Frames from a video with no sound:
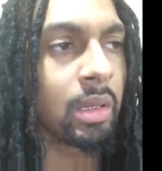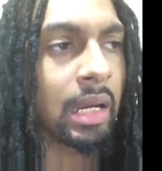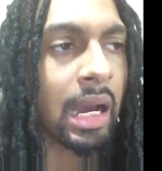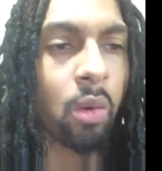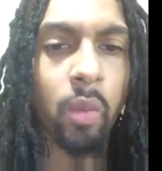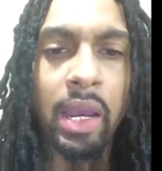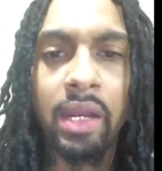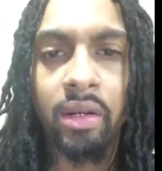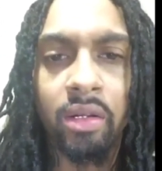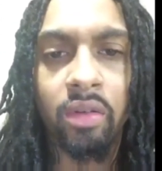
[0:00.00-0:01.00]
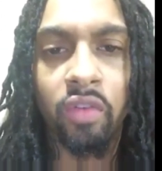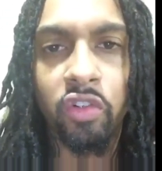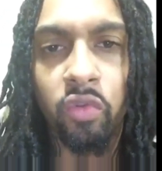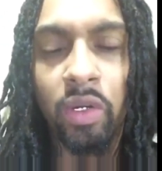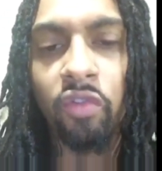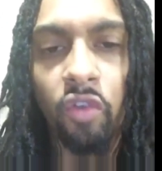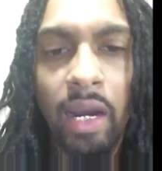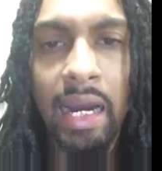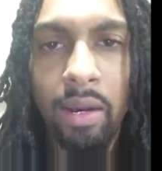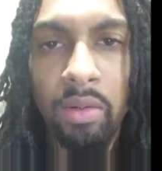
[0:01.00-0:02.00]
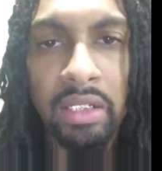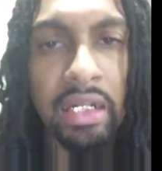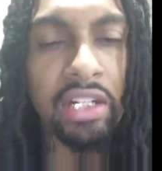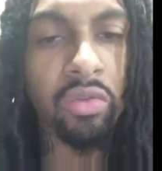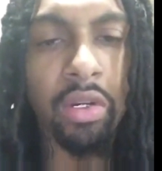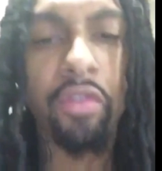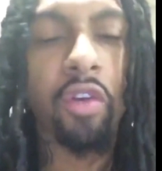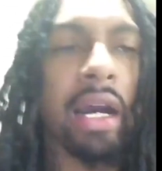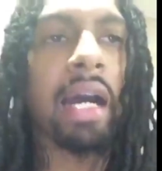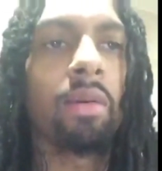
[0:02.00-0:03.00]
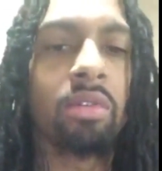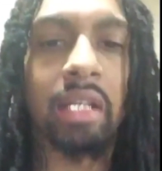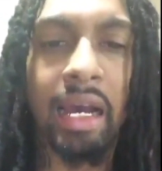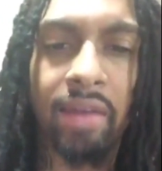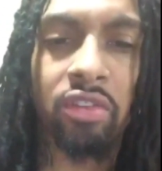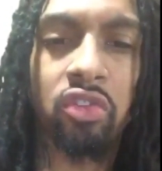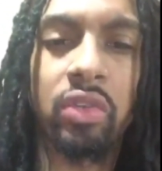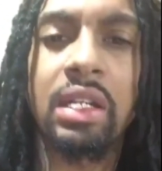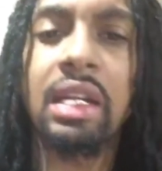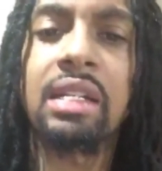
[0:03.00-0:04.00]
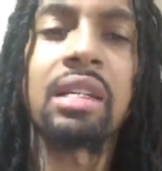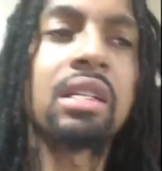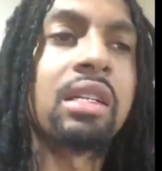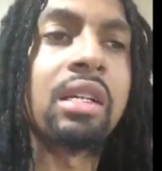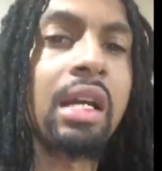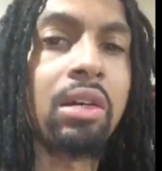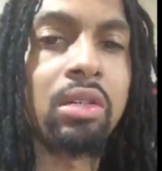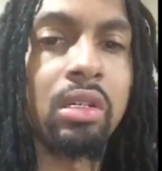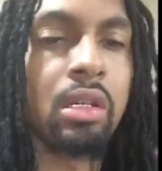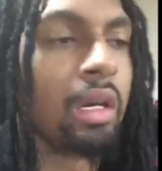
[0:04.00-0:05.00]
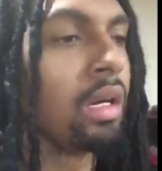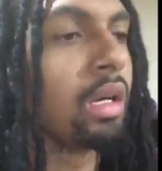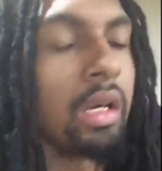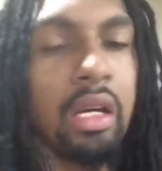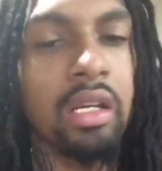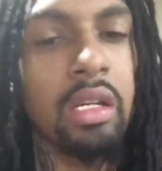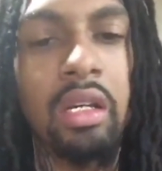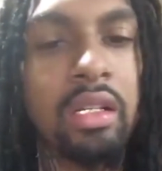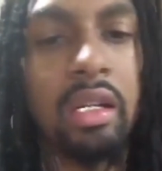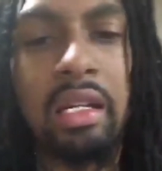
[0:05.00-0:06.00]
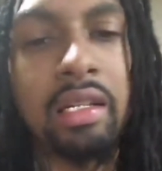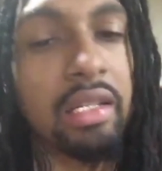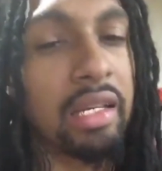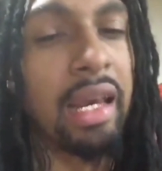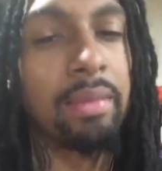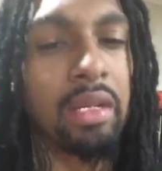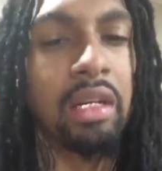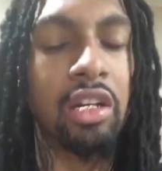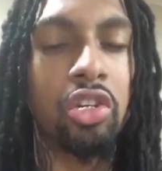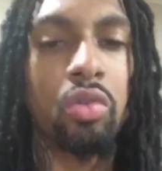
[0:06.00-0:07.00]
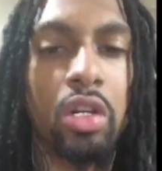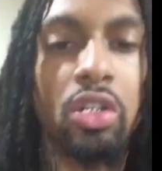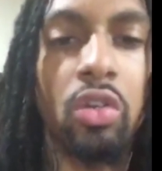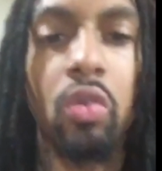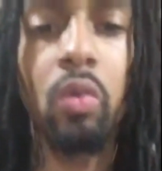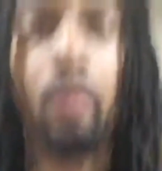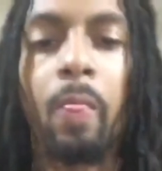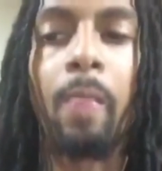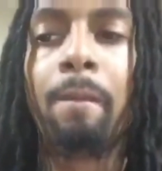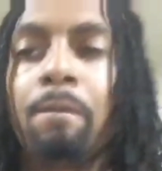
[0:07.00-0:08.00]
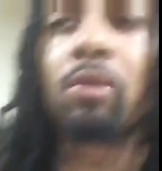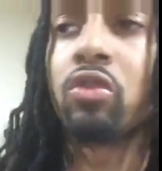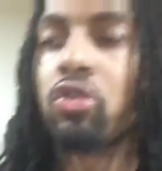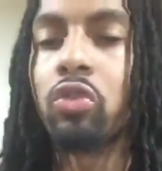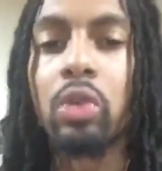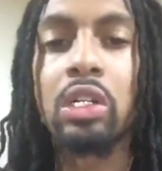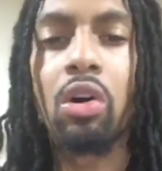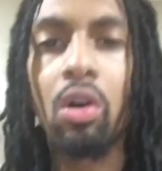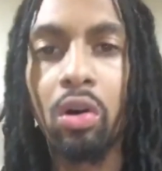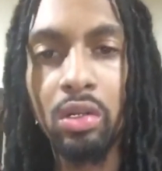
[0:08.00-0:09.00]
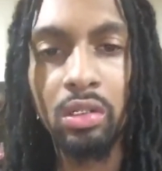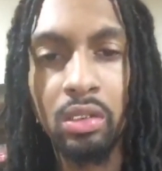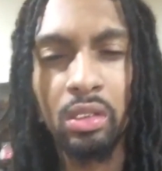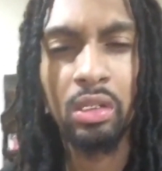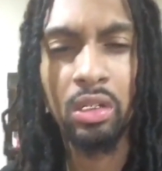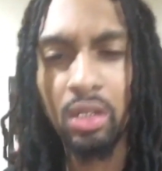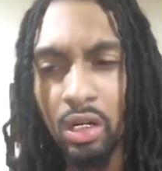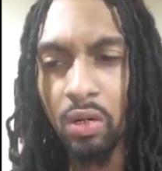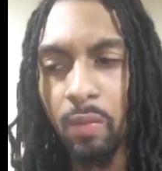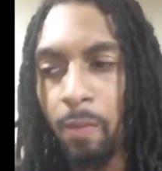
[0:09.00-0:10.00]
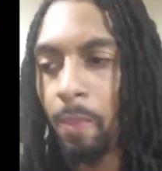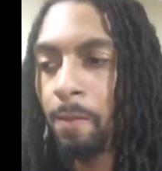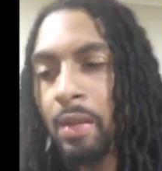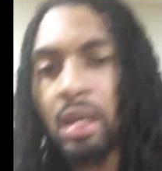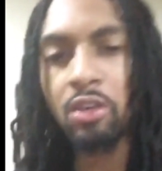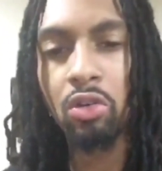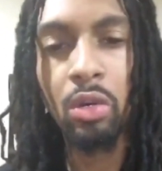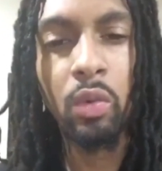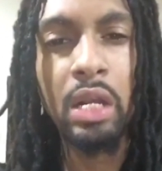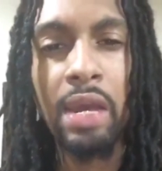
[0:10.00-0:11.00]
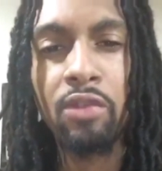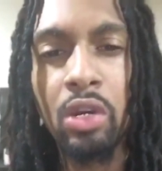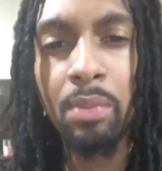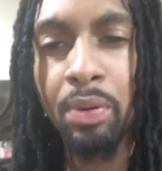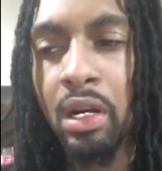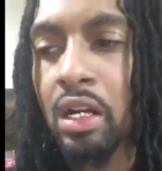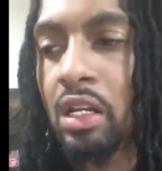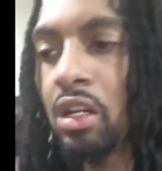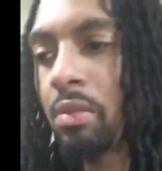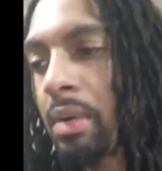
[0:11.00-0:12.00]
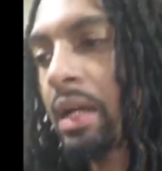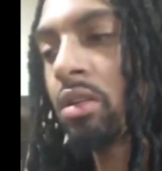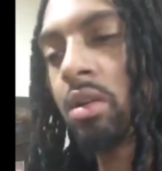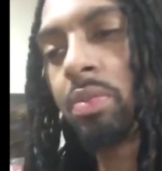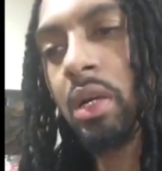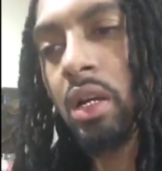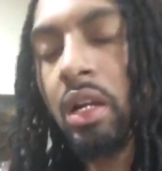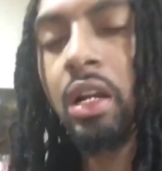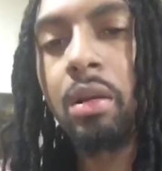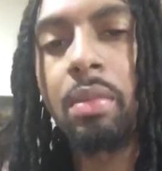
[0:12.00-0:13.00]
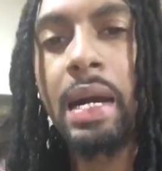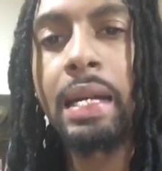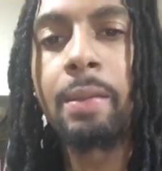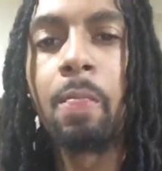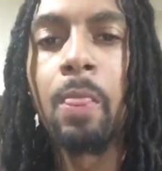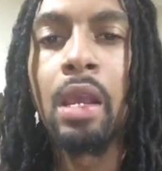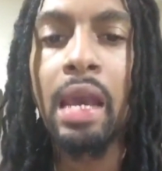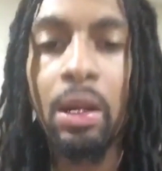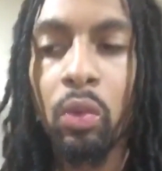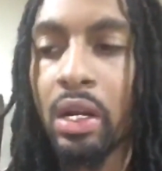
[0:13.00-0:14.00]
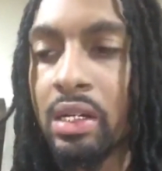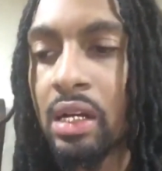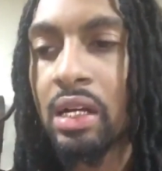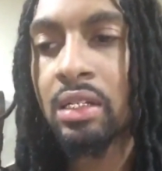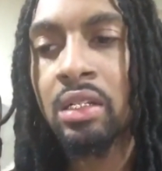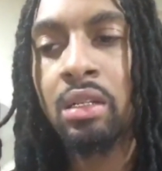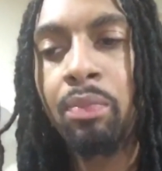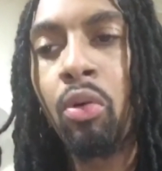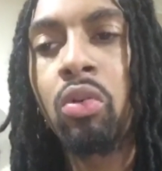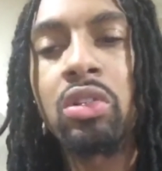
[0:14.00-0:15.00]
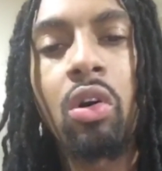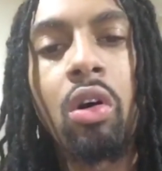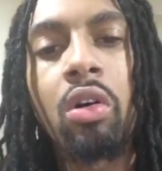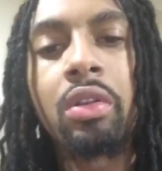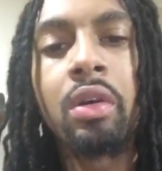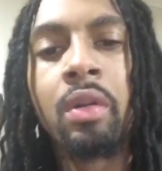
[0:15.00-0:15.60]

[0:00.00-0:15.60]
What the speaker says: I wait for 24 hours. And at 24 hours, I have to drink that 16 ounces. It's the same thing that you can do to a dog. You know, if you can put it in your body, you can put it in their body. And what it does is it pulls all the